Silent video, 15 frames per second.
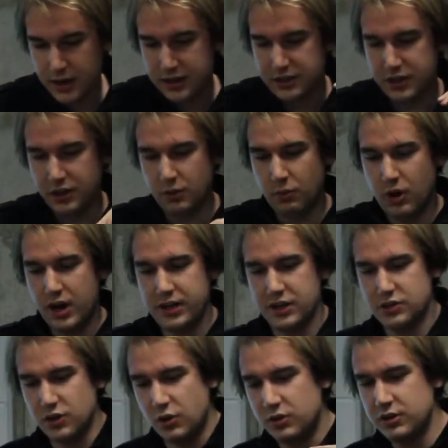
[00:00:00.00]
Didn't want
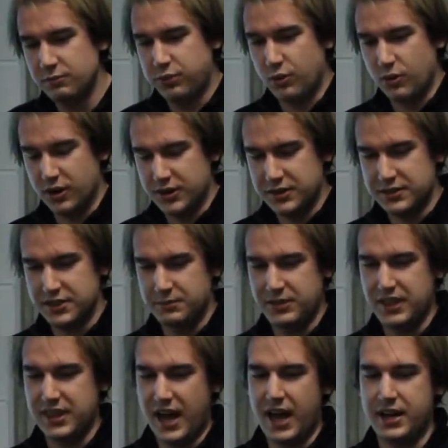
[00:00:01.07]
his own importance to be
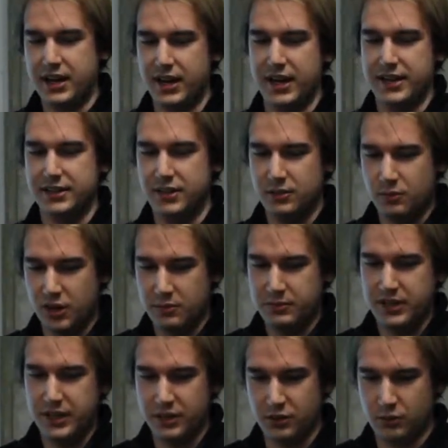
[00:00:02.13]
that high. Didn't want to
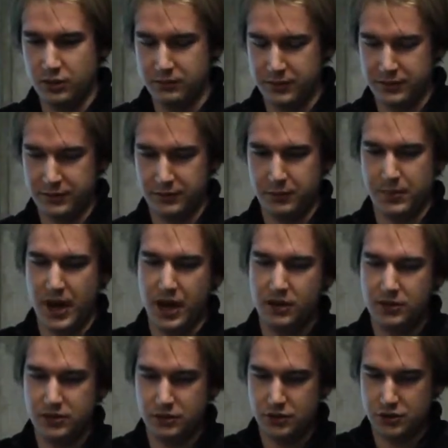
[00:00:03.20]
be like an equivalent of a
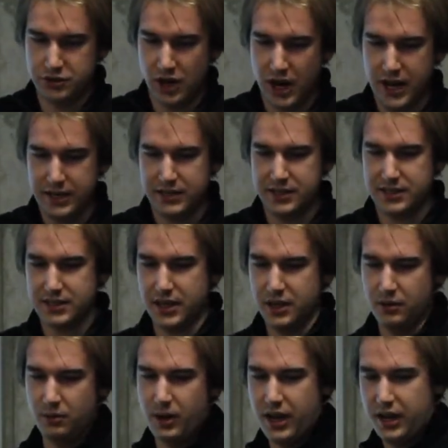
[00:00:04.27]
Mao, so tried to stay
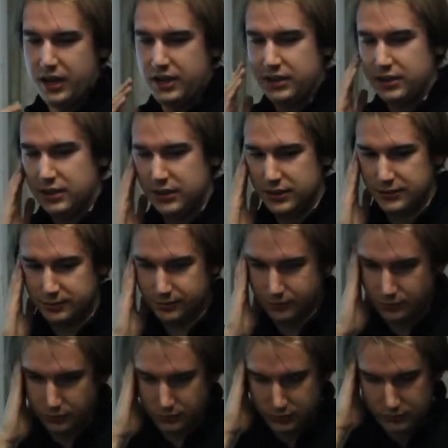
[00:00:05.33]
away.
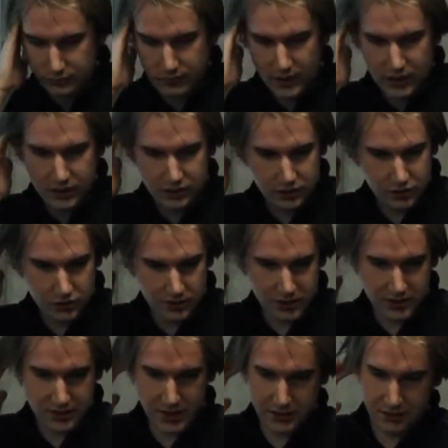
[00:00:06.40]
Two
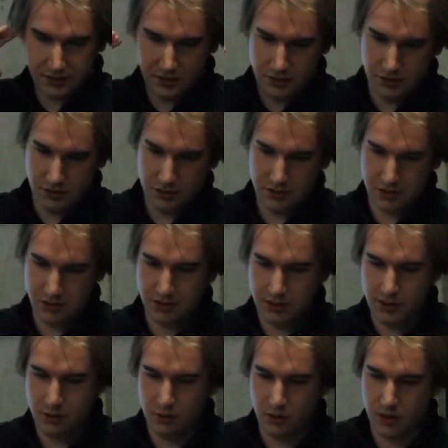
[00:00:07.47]
successors he chose
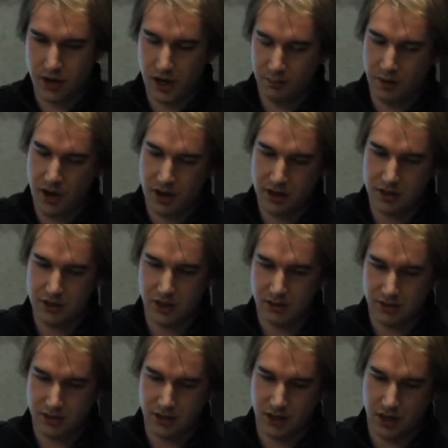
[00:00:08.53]
early, Hu Yaobang, Zhao
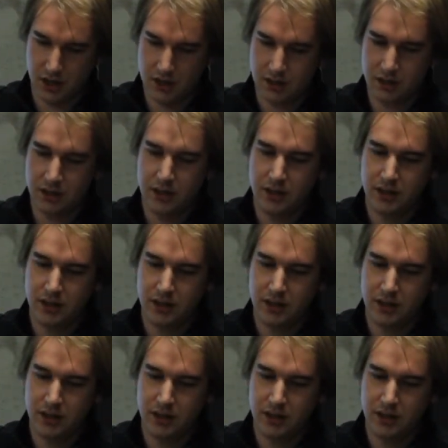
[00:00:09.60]
Ziyang.